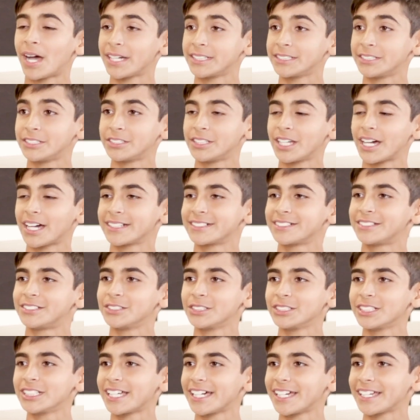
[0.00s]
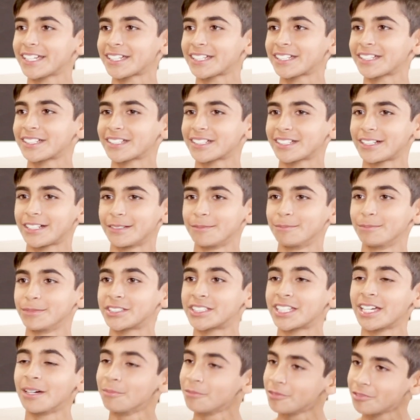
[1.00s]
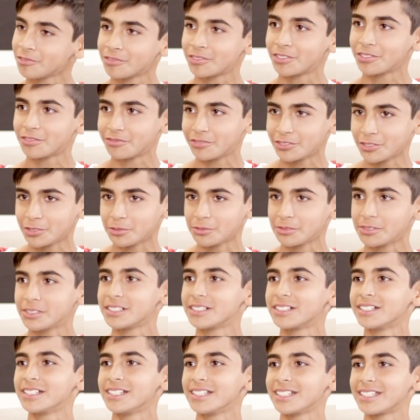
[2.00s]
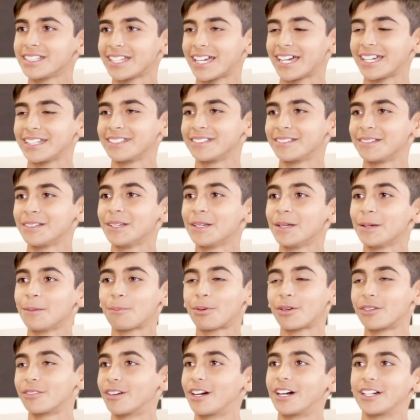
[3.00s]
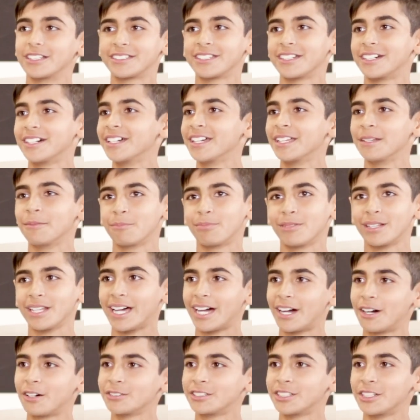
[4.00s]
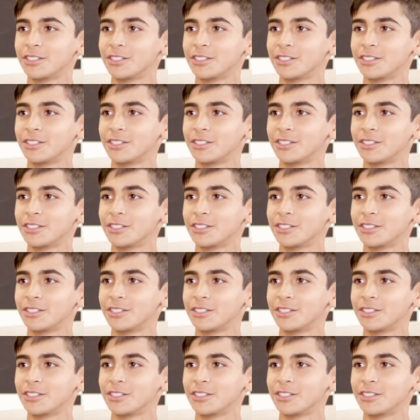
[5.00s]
I, I do like um, some of the food. I paratha and pulao.